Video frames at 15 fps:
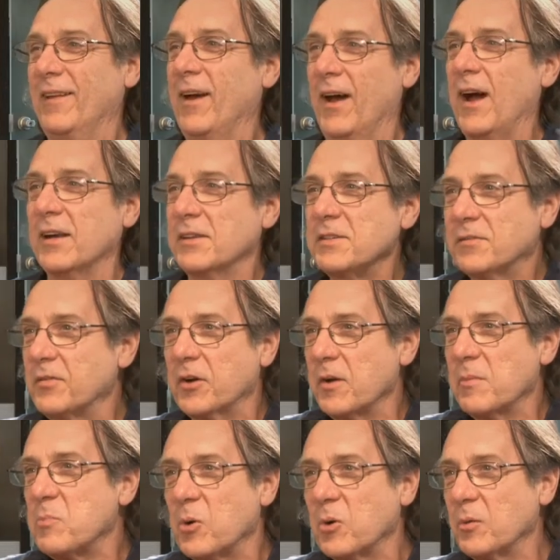Art is a very
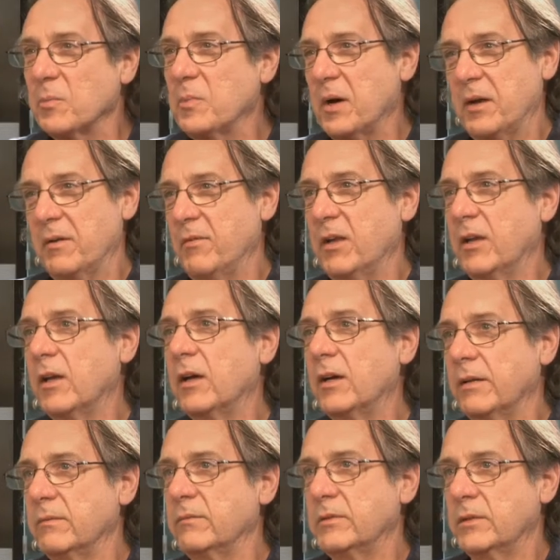important part of our
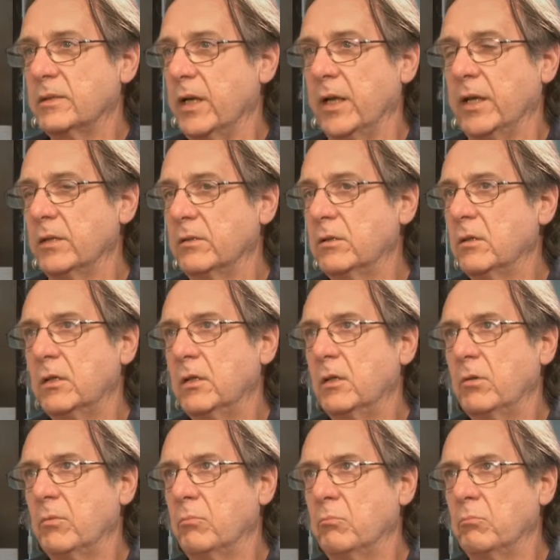lives. And
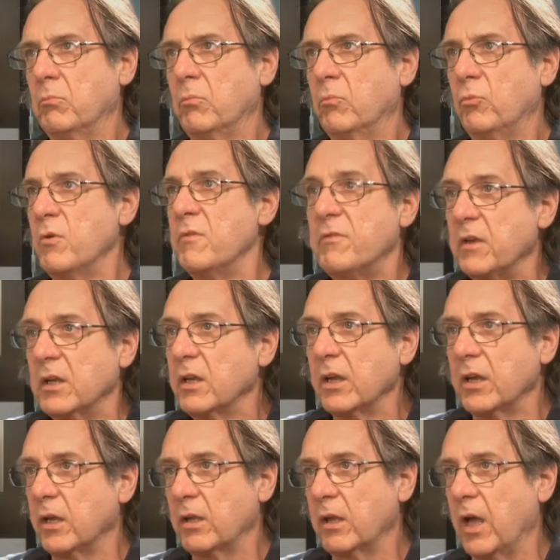
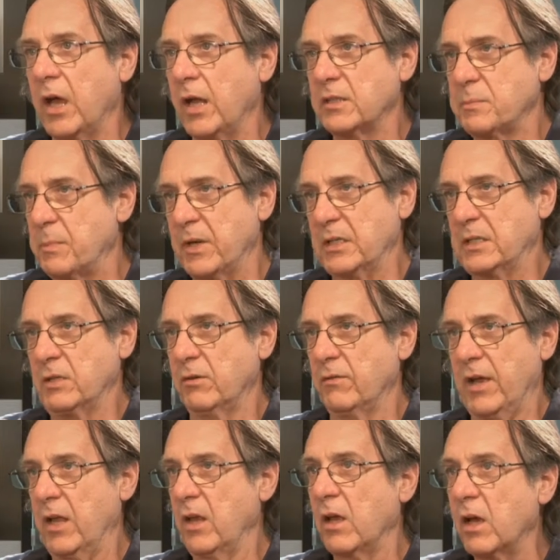revealing aspects of
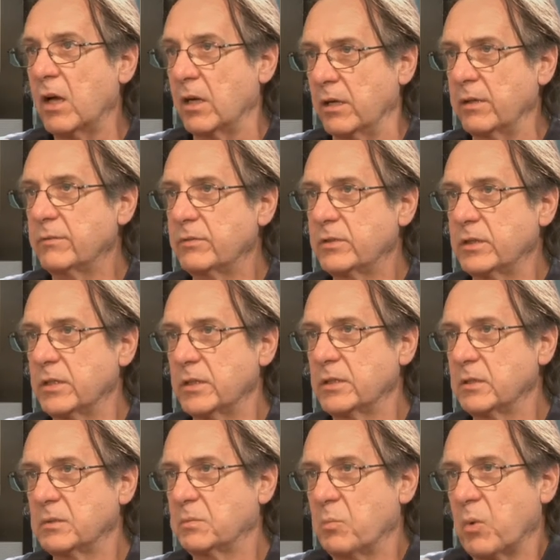our lives
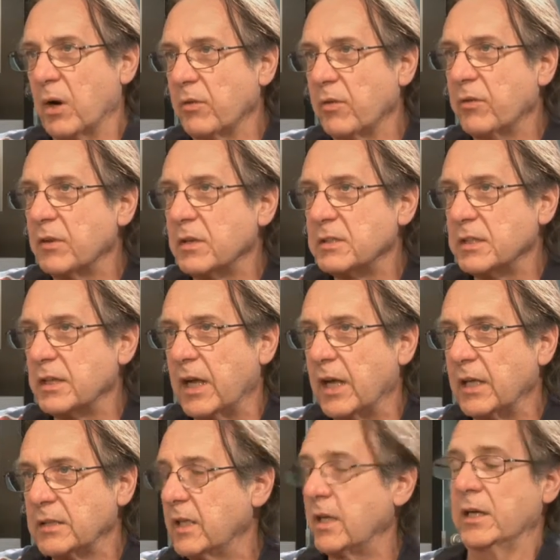is one of the things that
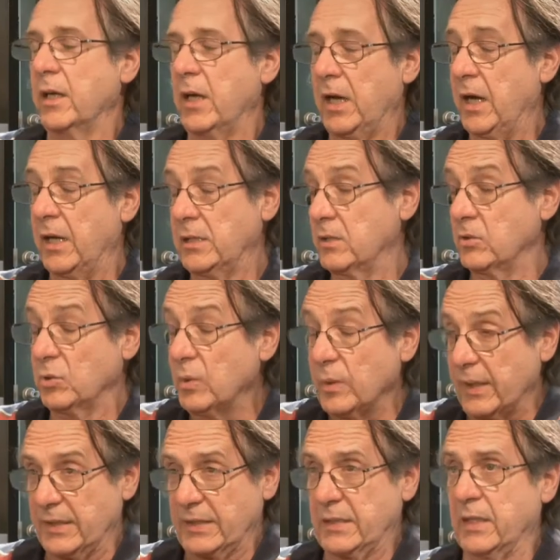art does. Art has
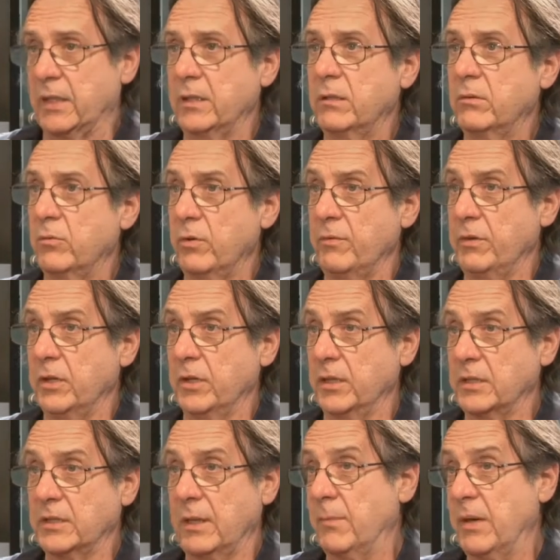always done revealing
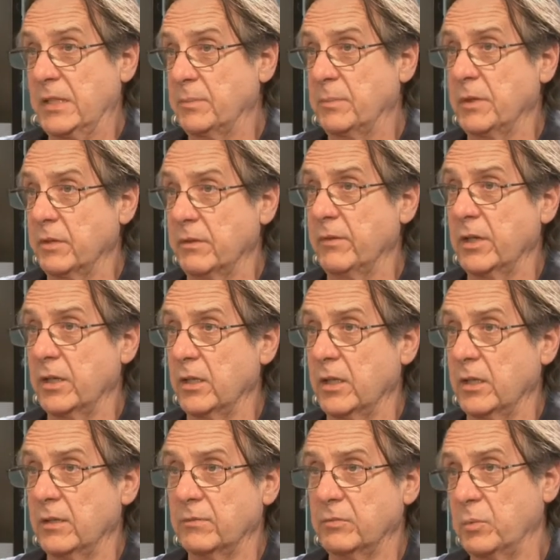some aspect of our
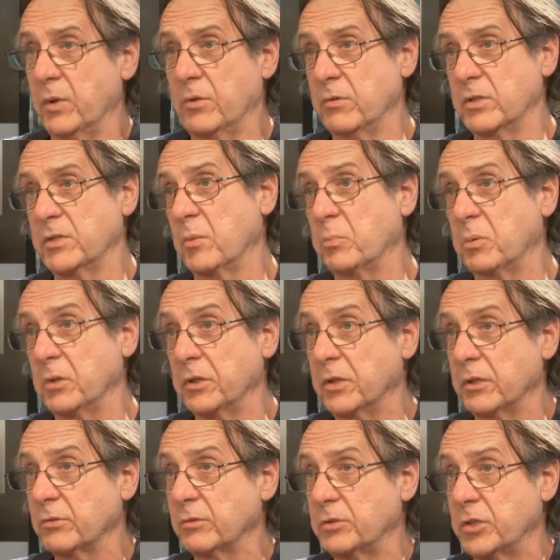lives, whether it's a
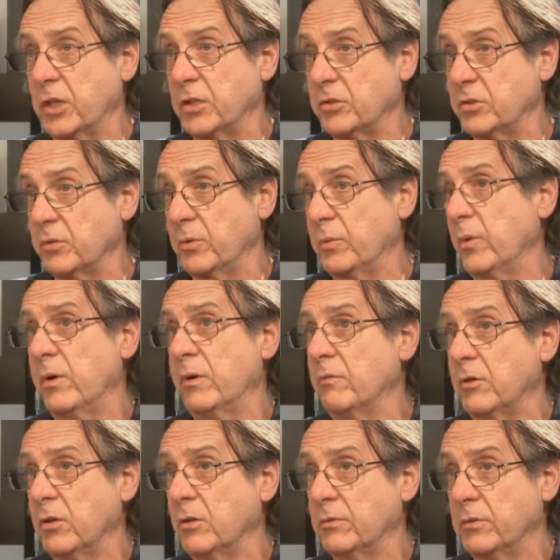political structure we're
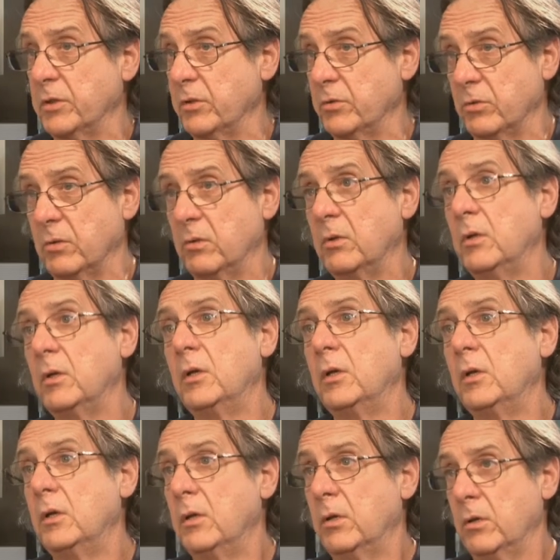involved in, or
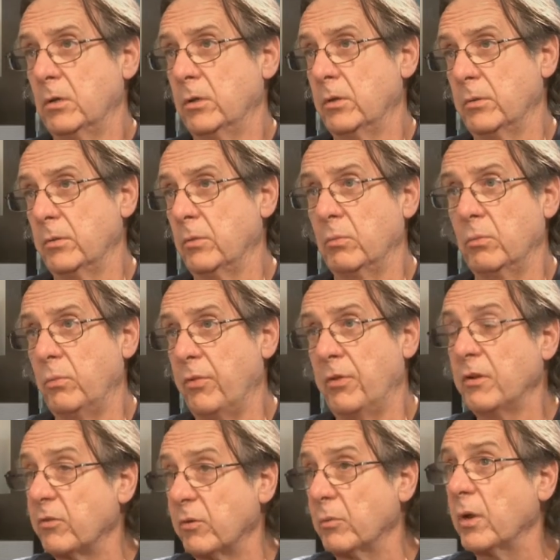
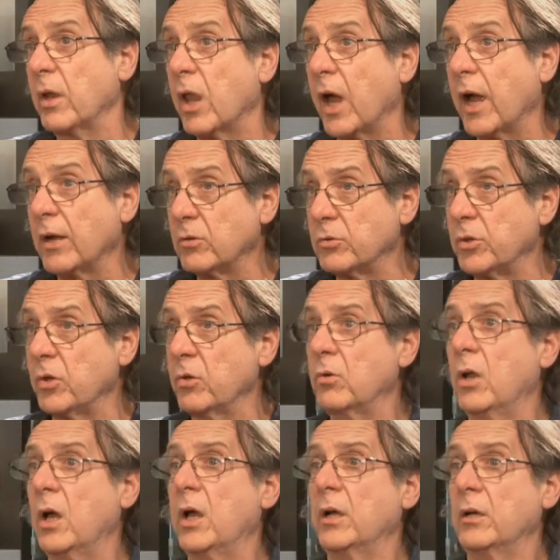things that we like or don't
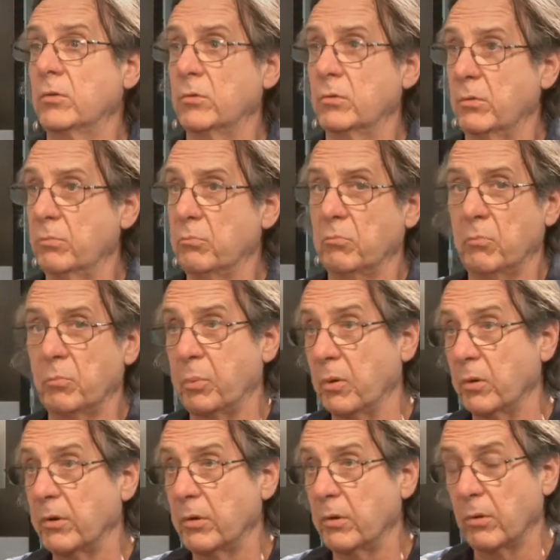like, or
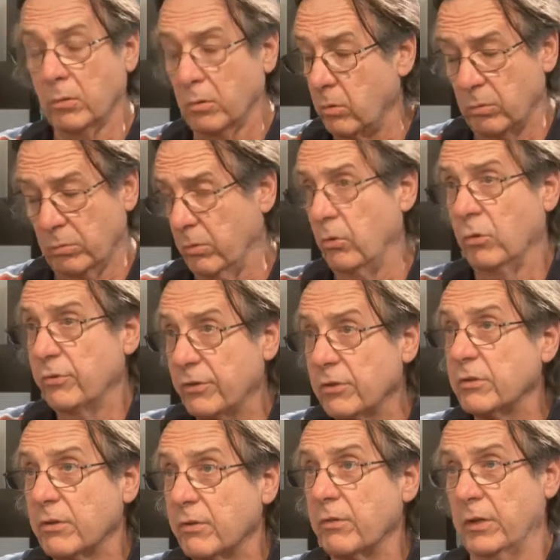all
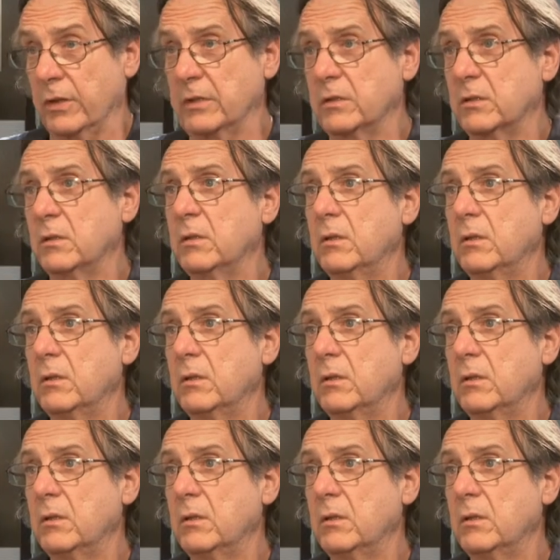sorts of things.